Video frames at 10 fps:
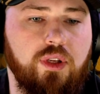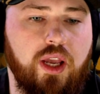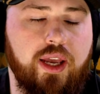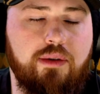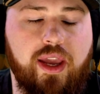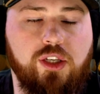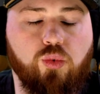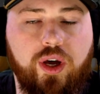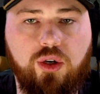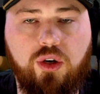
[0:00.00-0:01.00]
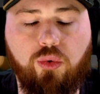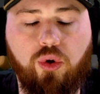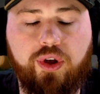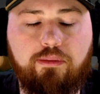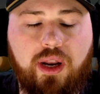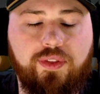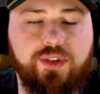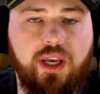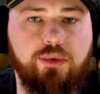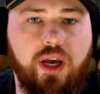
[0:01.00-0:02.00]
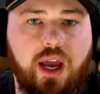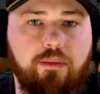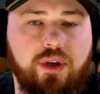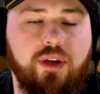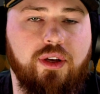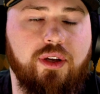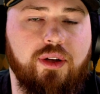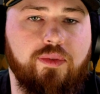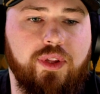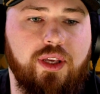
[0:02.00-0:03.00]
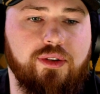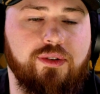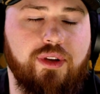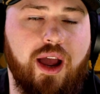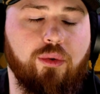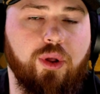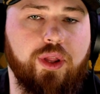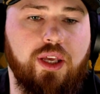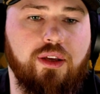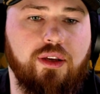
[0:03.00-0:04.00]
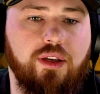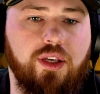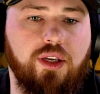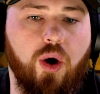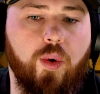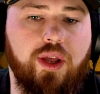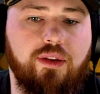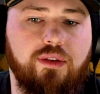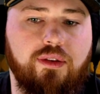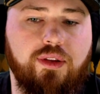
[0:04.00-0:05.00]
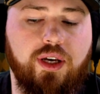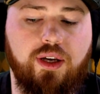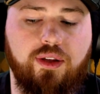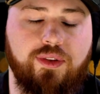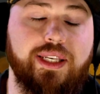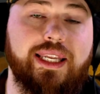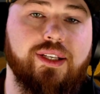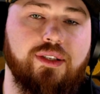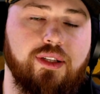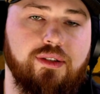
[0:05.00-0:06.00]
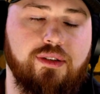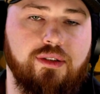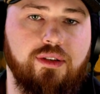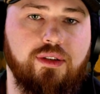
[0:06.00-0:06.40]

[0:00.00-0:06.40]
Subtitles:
yeah, he makes one good ruling, but at the same time, he's not really going the distance